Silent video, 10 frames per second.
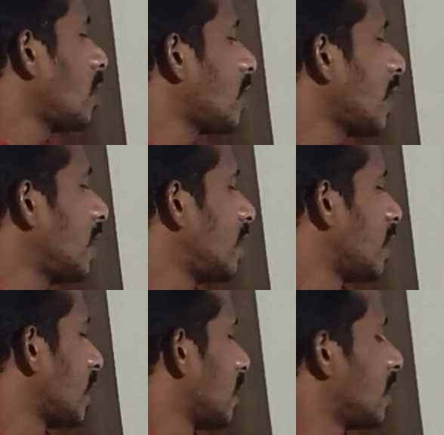contra
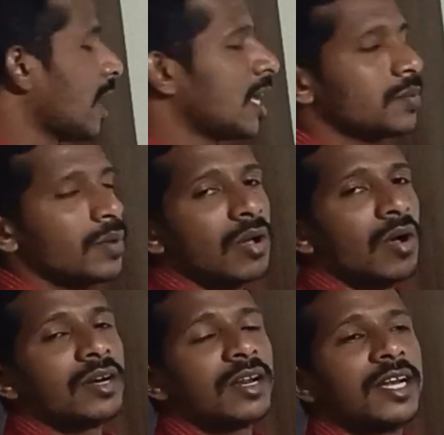entry. Eighth one,
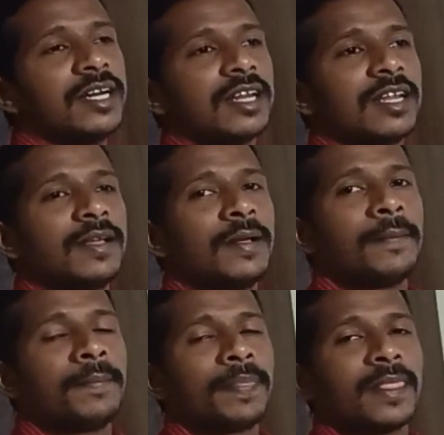contra entry.
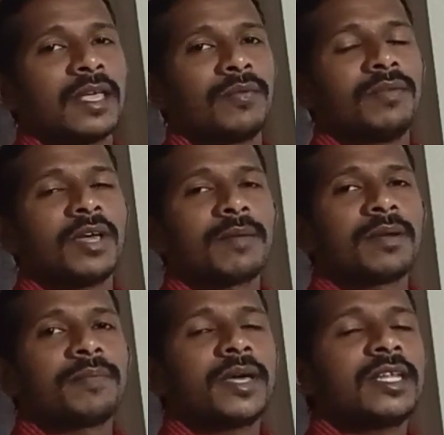When we are
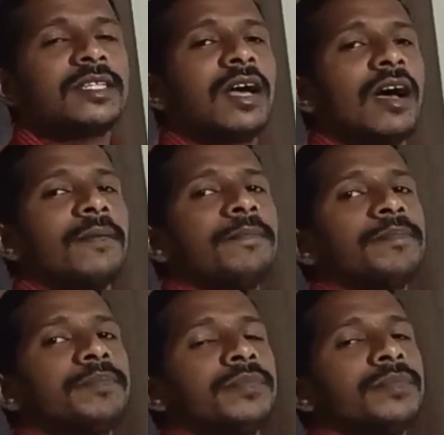preparing the
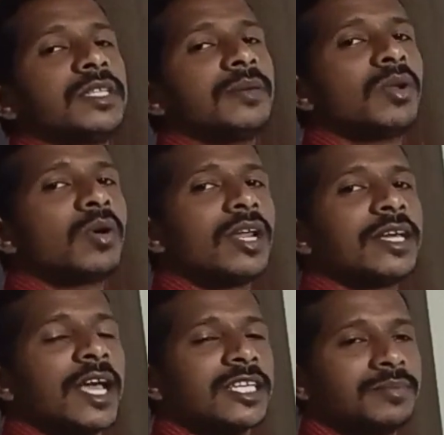triple
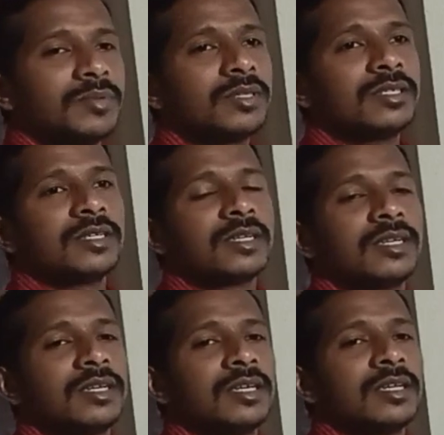column cash book,
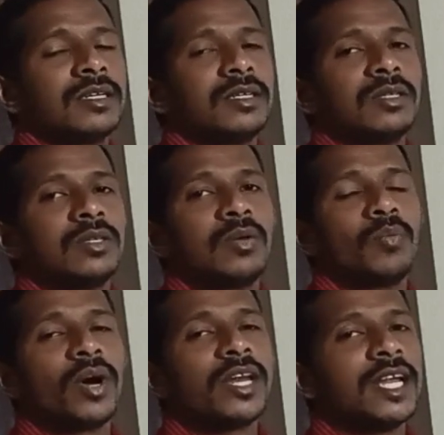
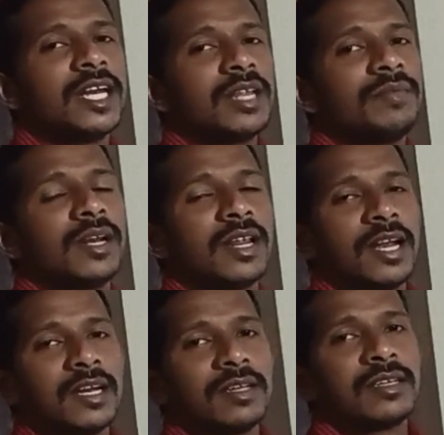one entry will
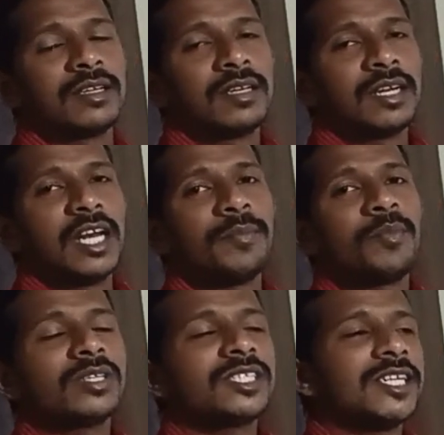write
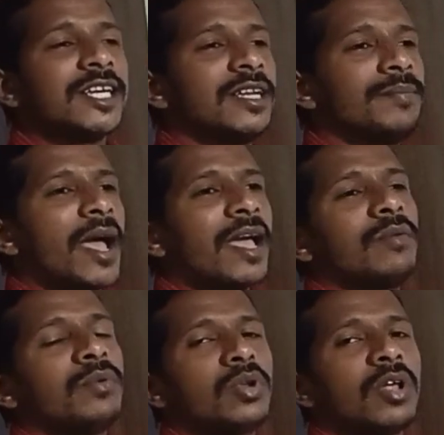deposited in
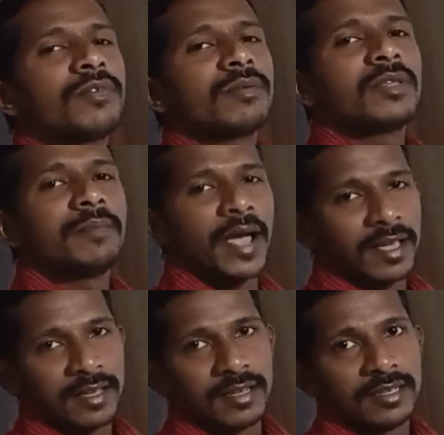bank, withdraw from the
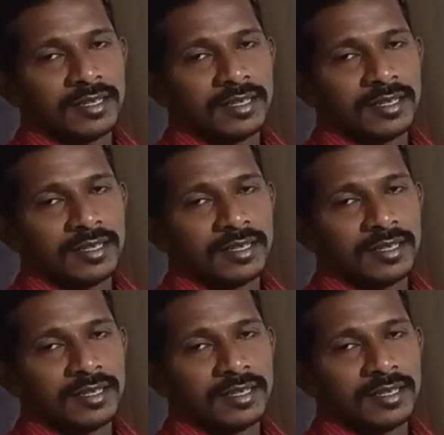bank.